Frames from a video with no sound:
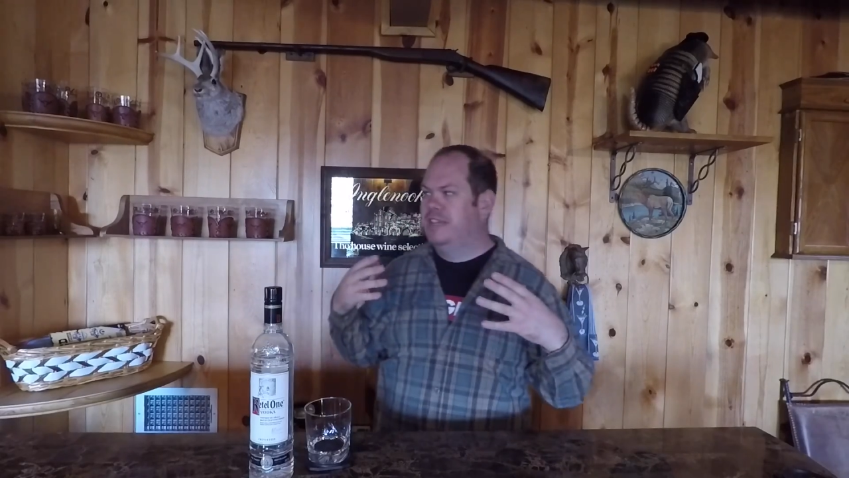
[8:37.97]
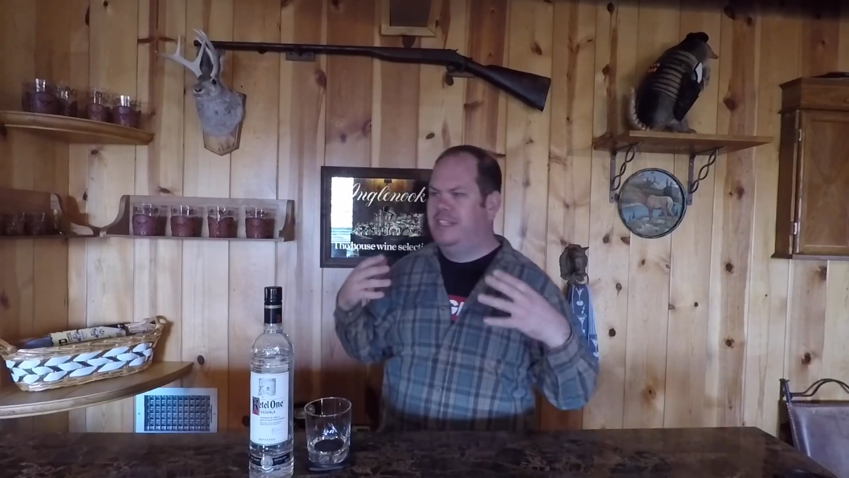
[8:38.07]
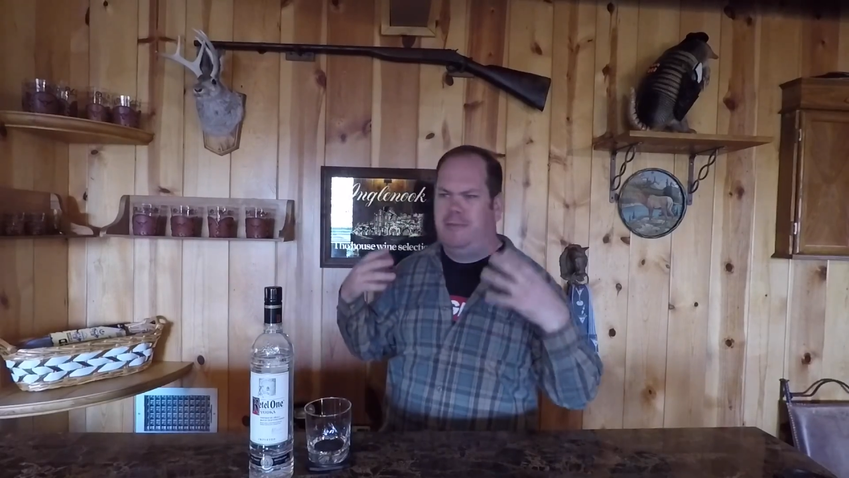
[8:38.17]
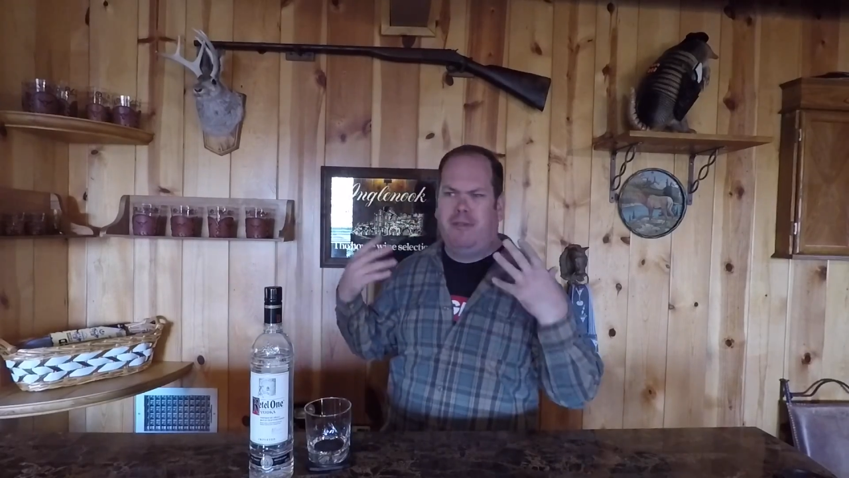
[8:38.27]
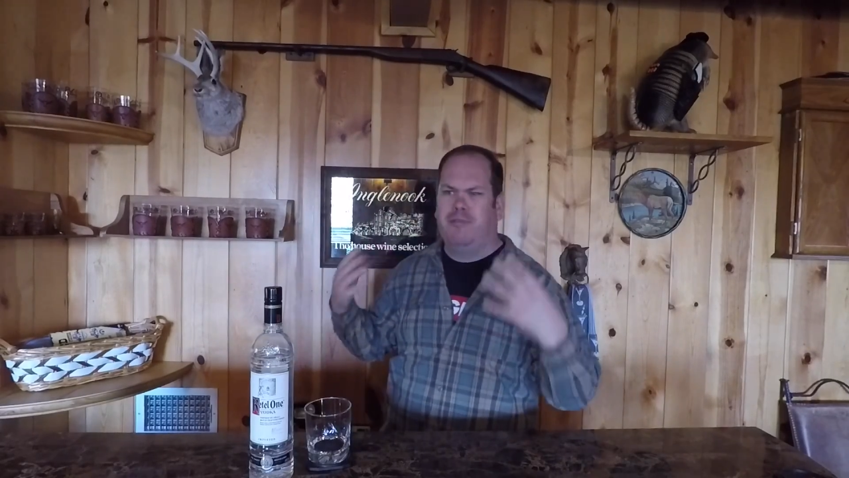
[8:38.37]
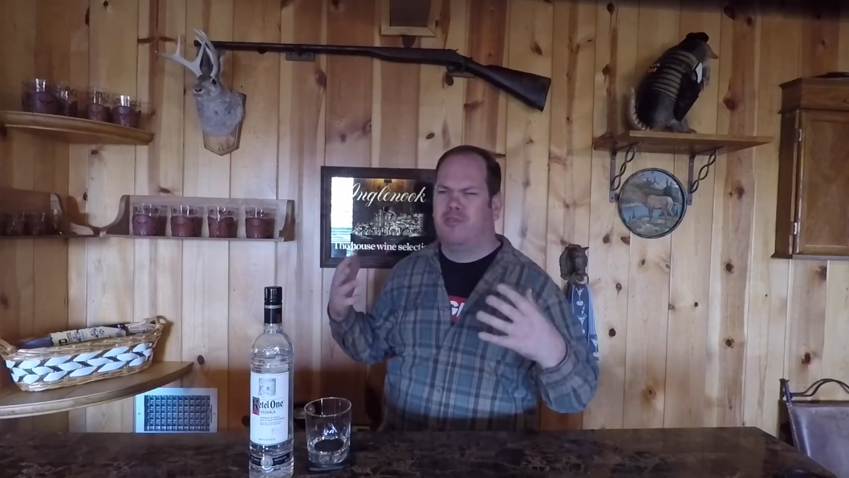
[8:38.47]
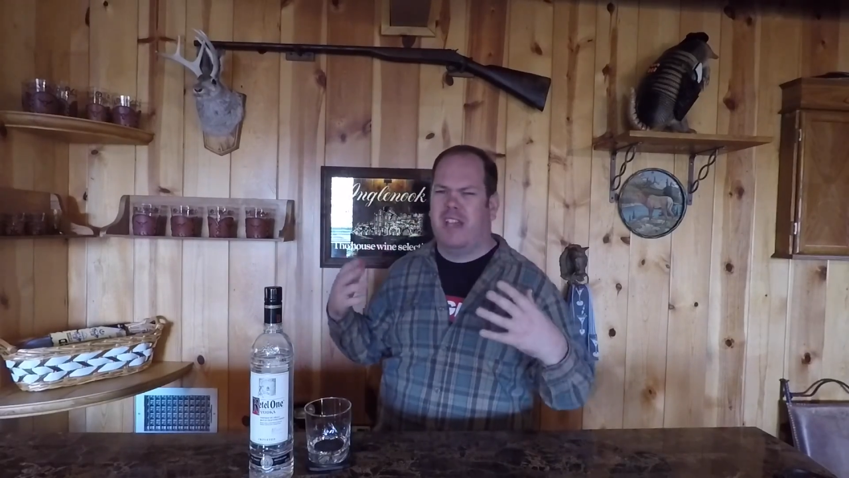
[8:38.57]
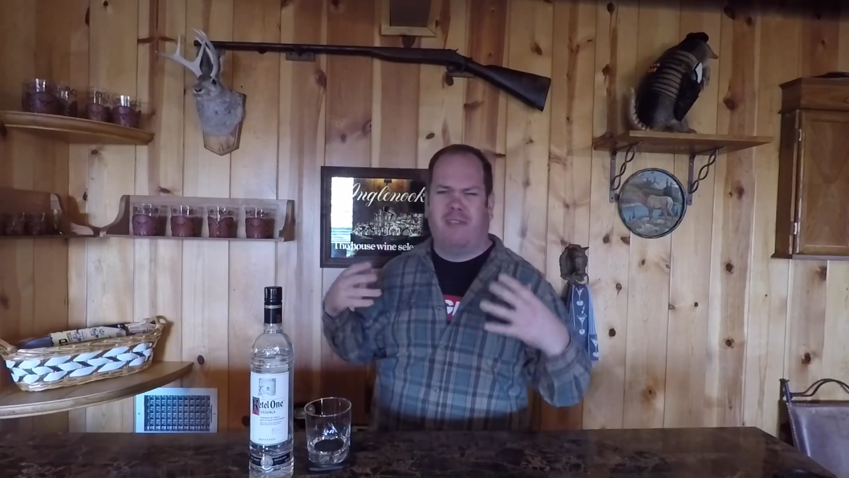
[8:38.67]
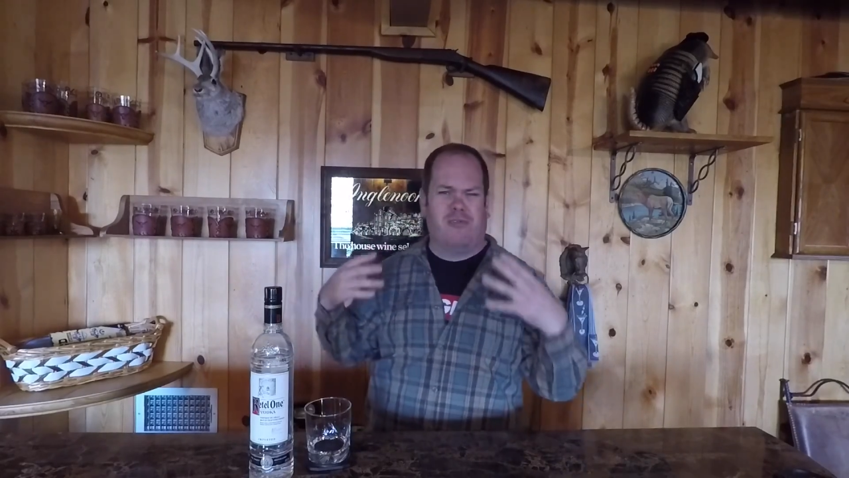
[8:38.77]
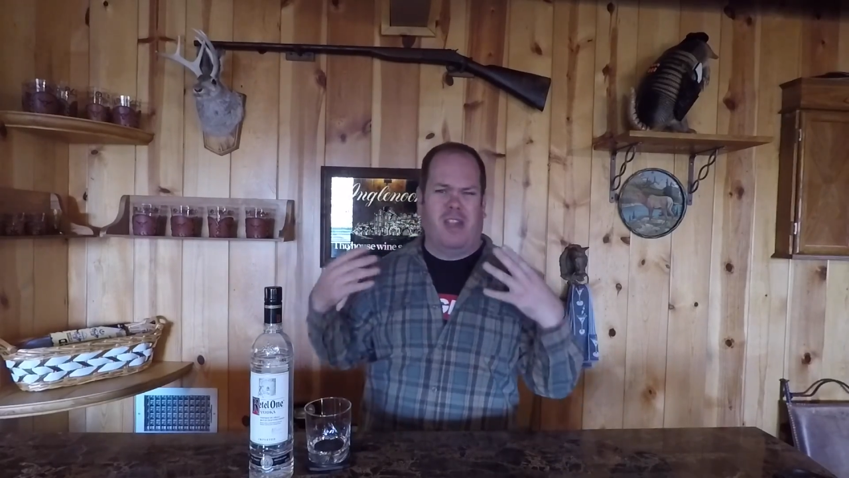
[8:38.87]
I see people
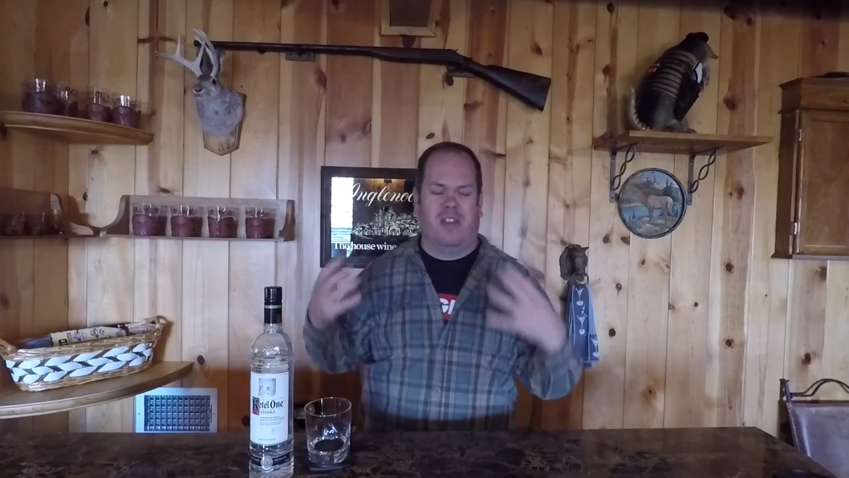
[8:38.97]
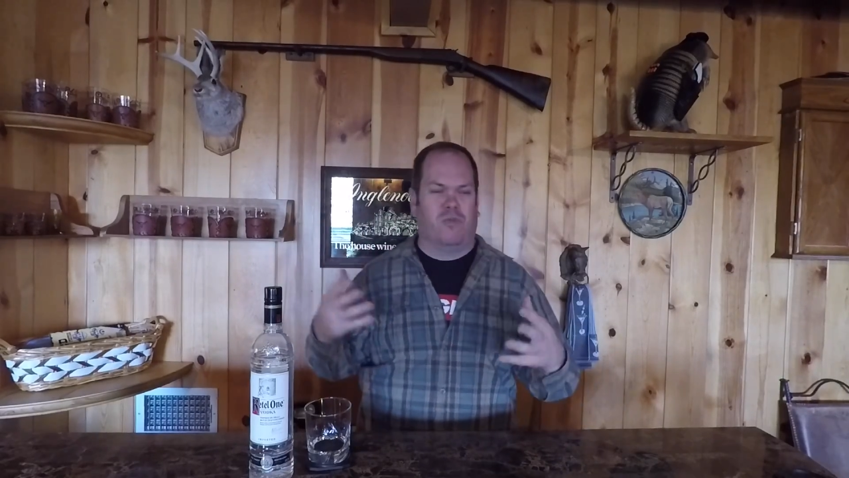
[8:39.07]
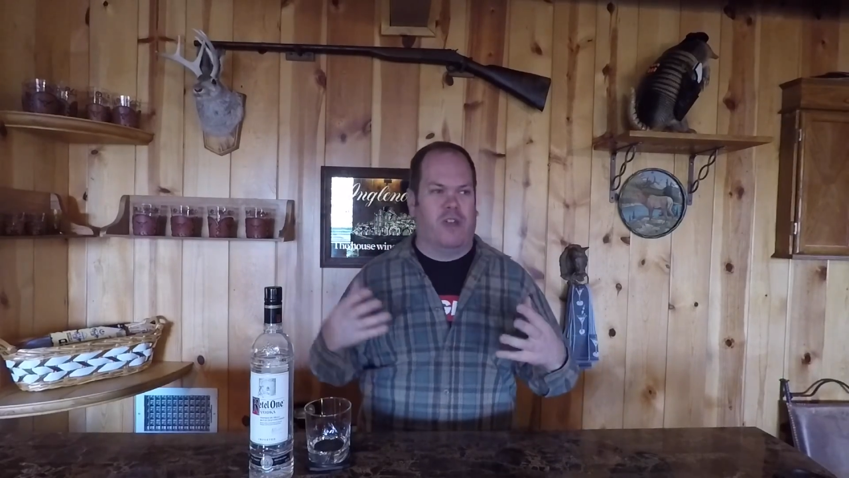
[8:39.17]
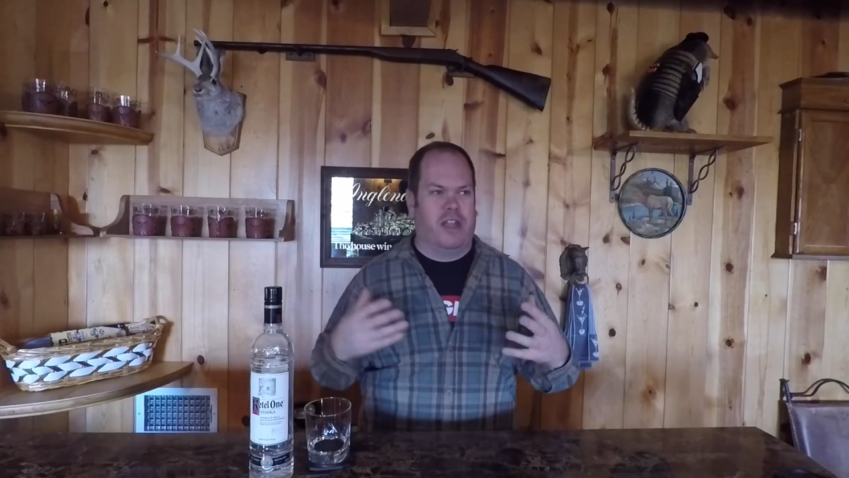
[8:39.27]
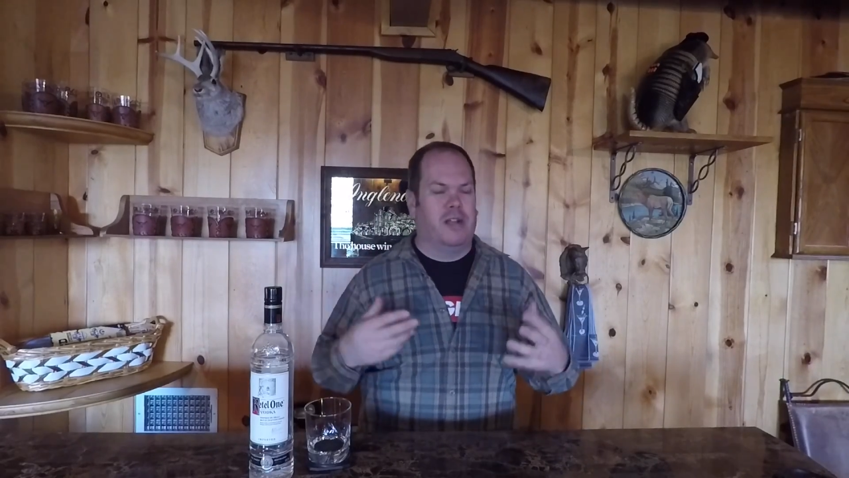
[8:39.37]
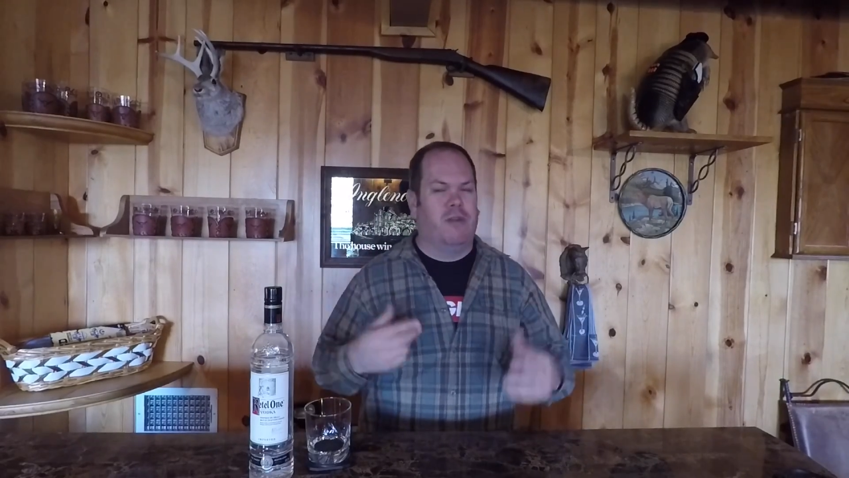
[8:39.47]
driving around and wearing them